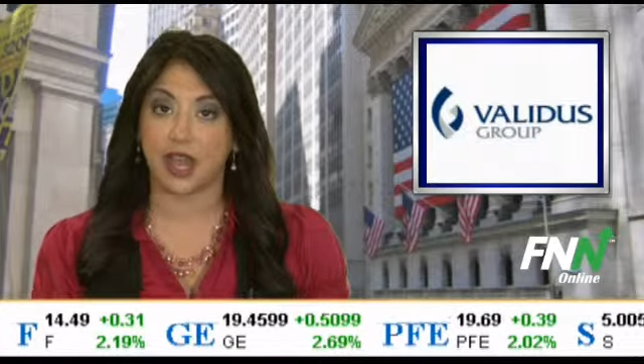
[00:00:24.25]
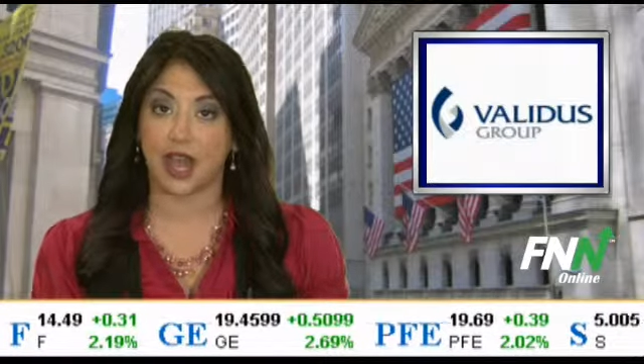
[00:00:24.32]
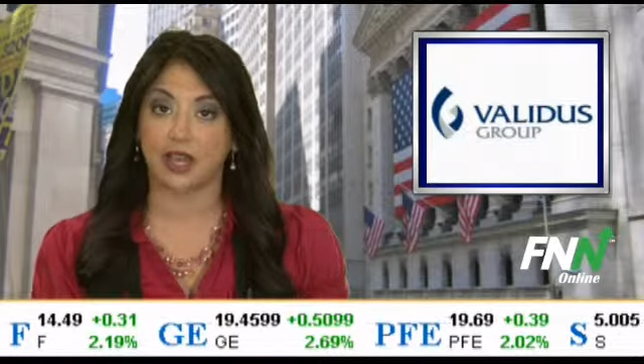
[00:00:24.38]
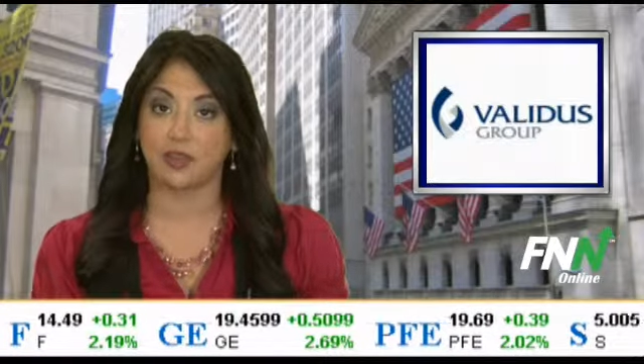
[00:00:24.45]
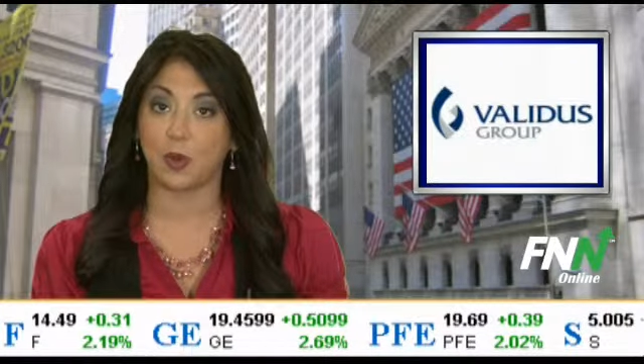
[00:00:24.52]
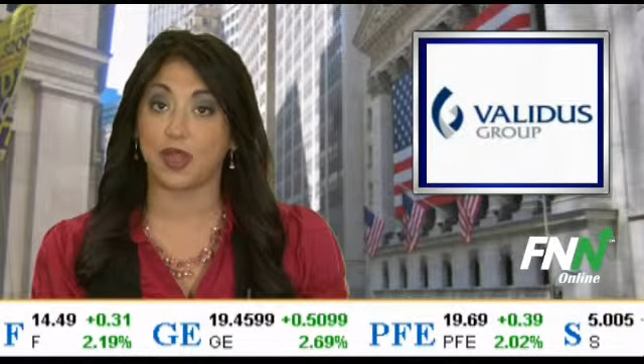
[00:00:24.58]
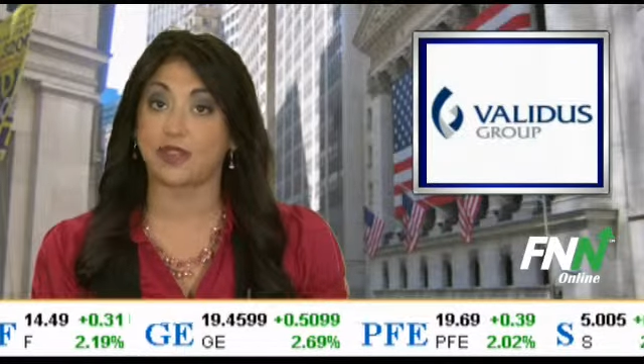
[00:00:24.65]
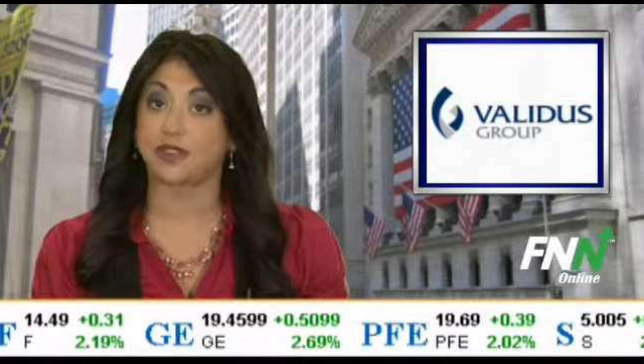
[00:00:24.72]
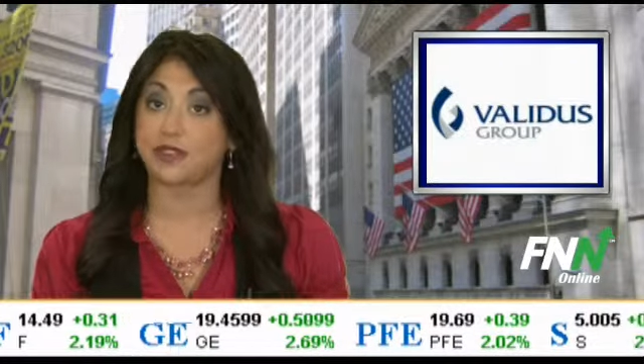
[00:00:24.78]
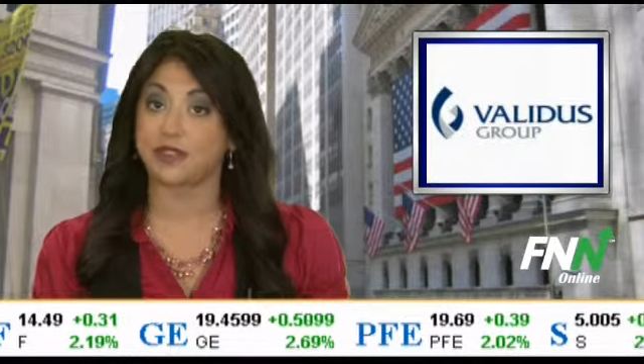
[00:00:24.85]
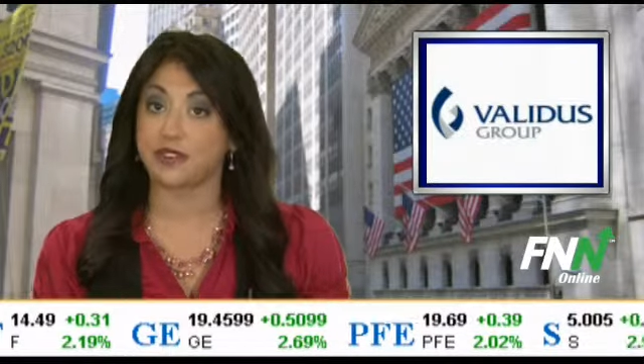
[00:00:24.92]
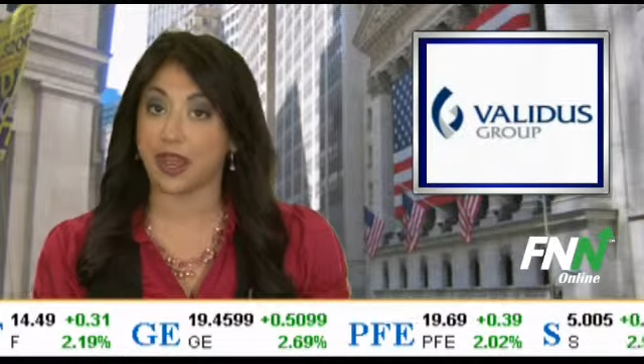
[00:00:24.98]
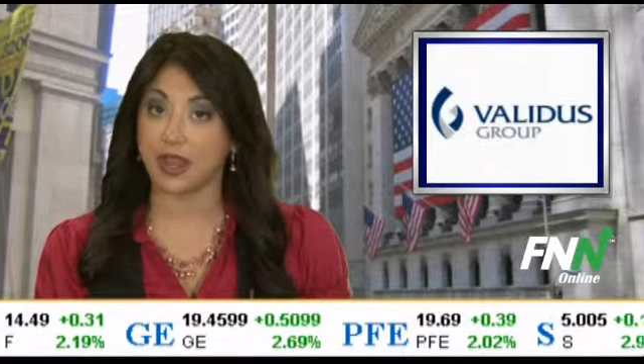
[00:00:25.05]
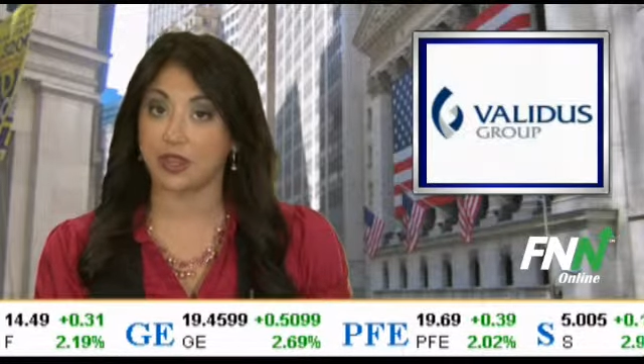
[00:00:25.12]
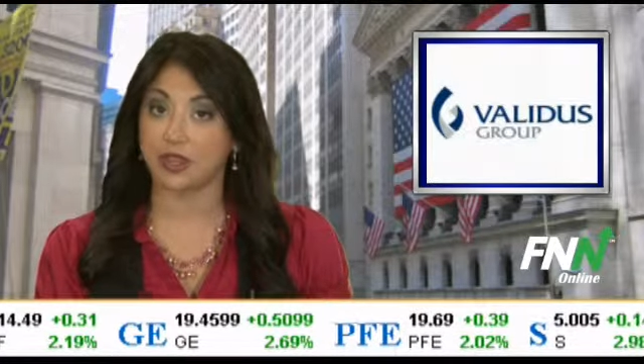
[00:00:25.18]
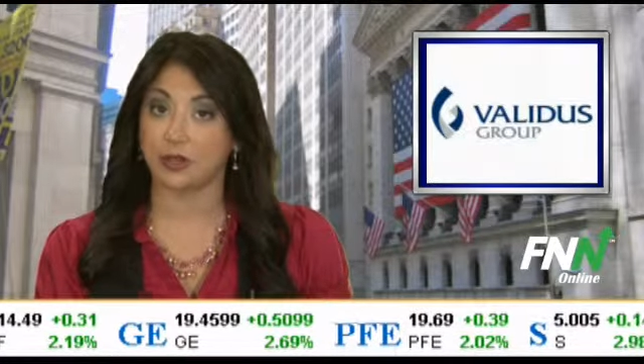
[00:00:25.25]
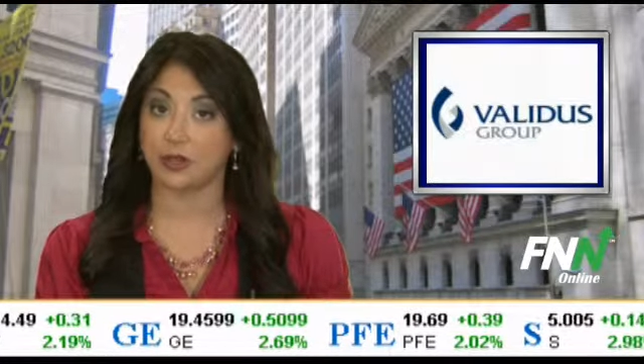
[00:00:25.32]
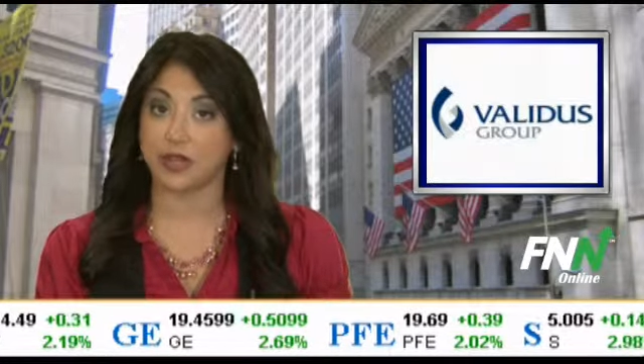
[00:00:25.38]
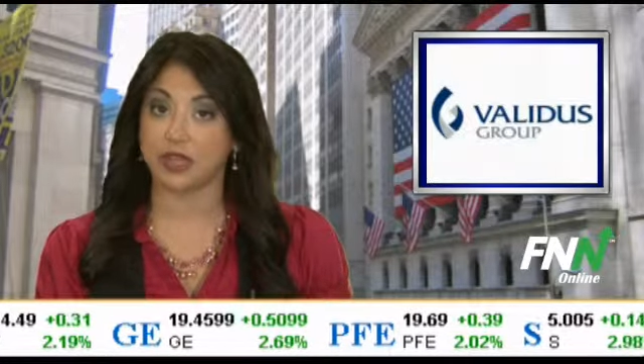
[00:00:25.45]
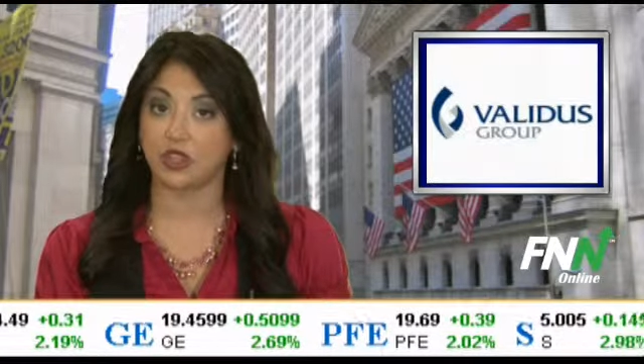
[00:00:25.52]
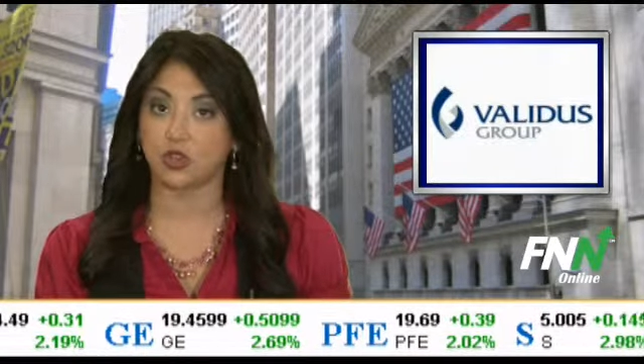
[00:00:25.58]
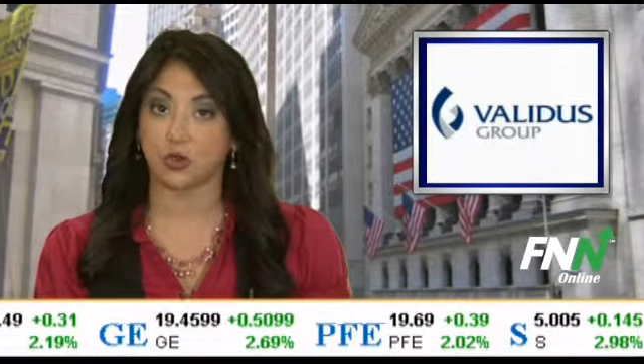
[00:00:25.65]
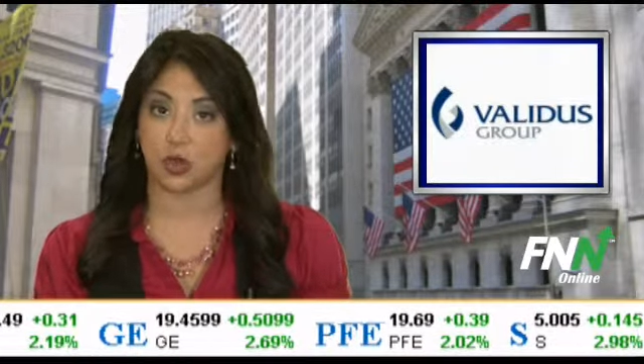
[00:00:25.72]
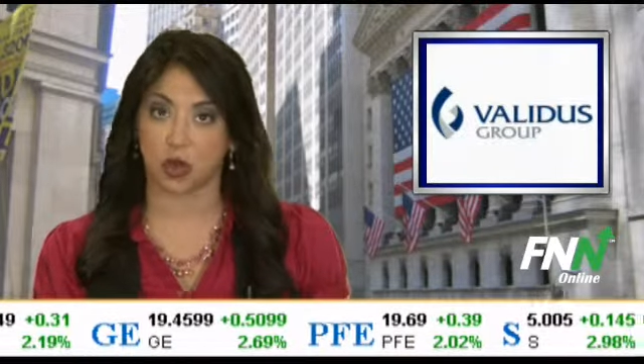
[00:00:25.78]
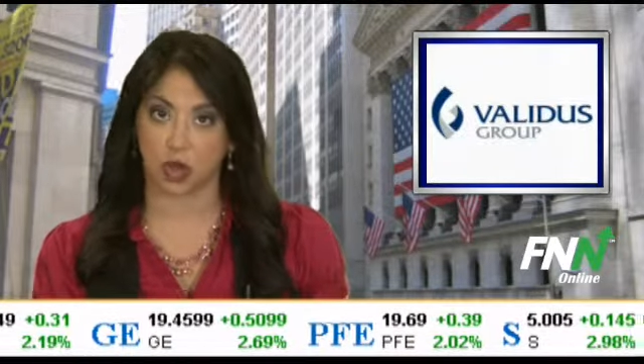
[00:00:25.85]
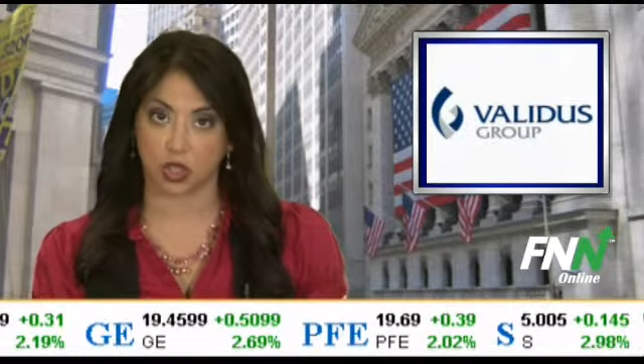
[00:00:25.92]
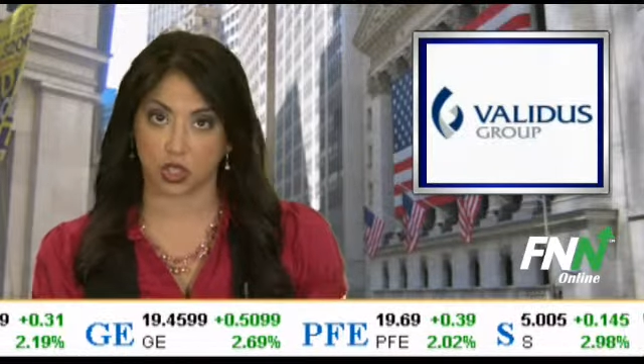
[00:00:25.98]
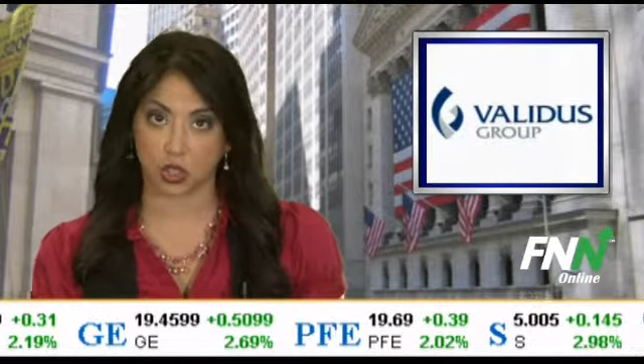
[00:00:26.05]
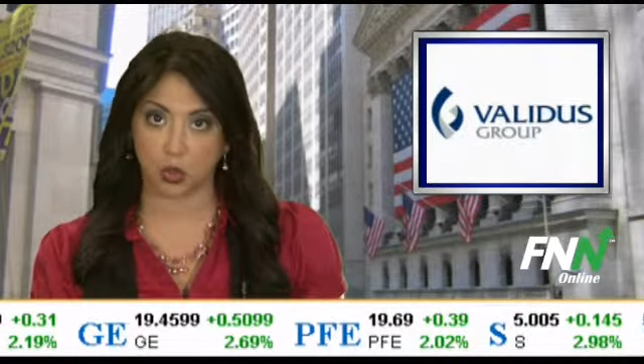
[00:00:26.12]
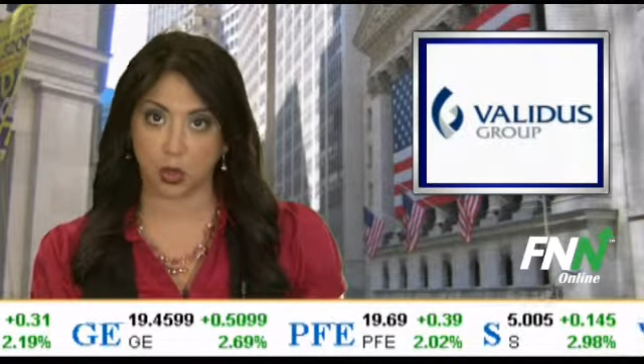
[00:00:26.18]
as well as the cyclone that struck
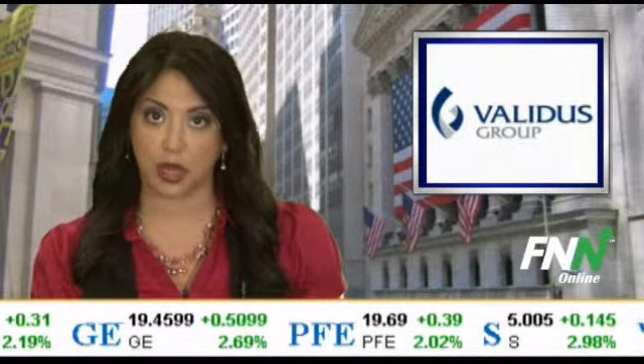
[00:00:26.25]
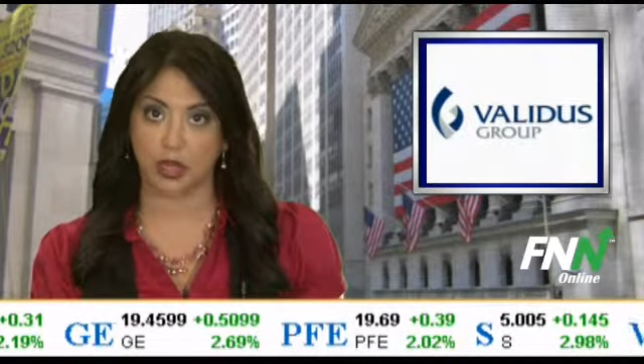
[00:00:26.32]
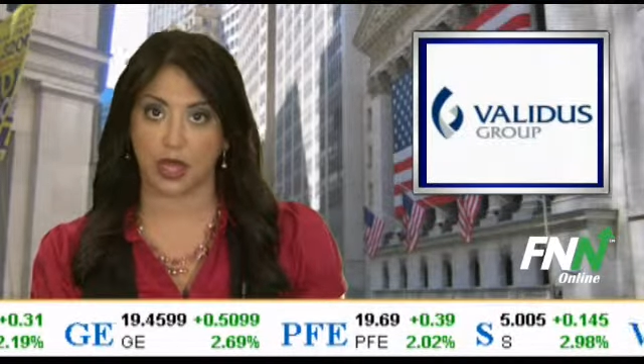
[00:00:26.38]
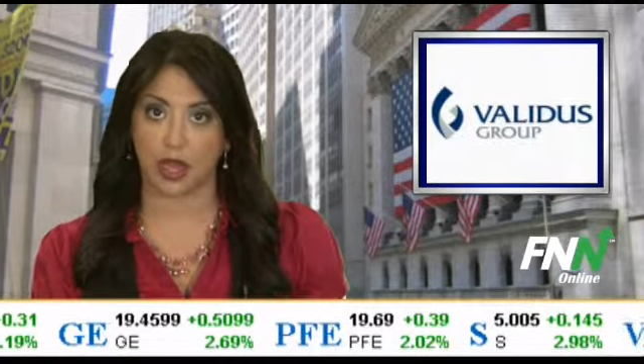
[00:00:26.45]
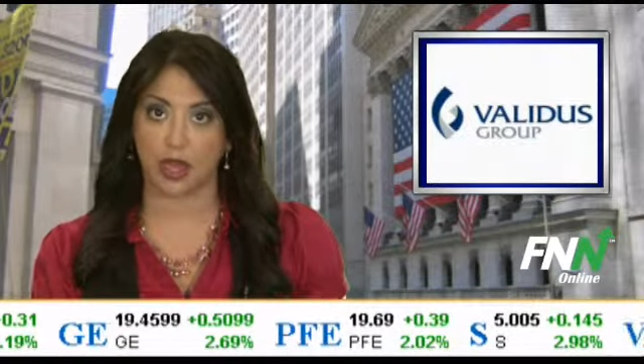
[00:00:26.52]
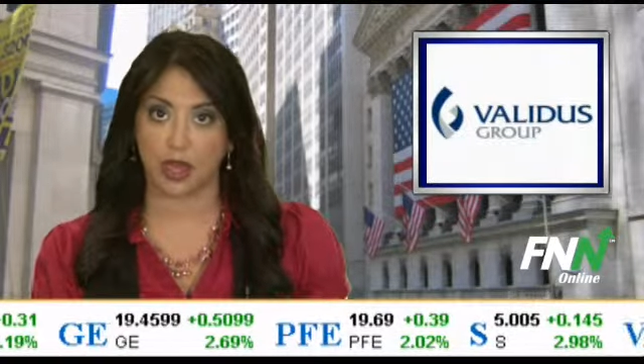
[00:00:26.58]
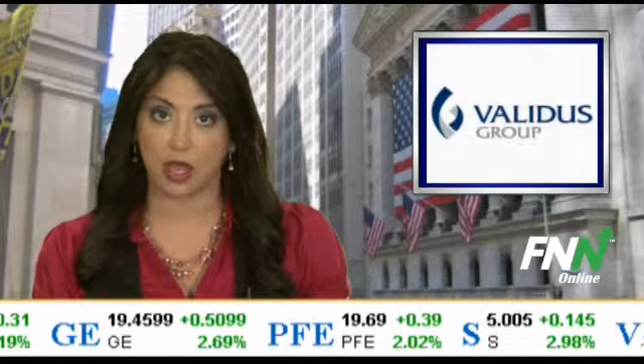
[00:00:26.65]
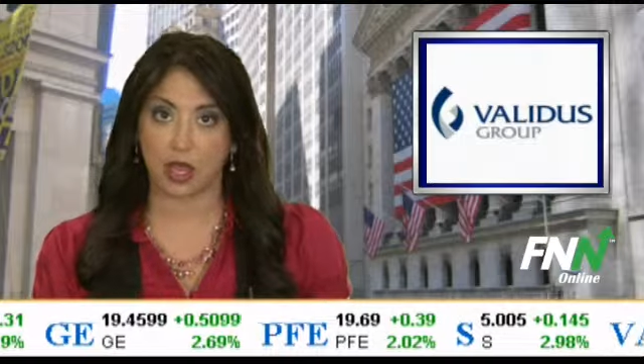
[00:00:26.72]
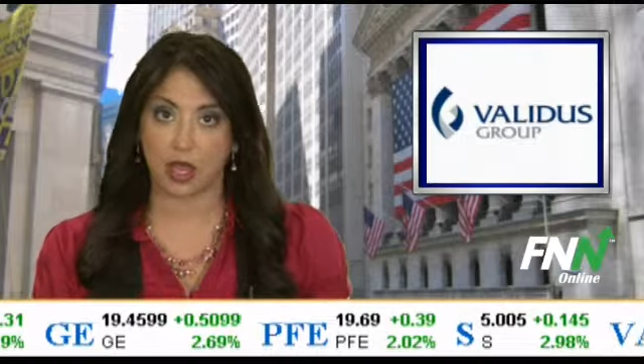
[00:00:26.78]
Australia.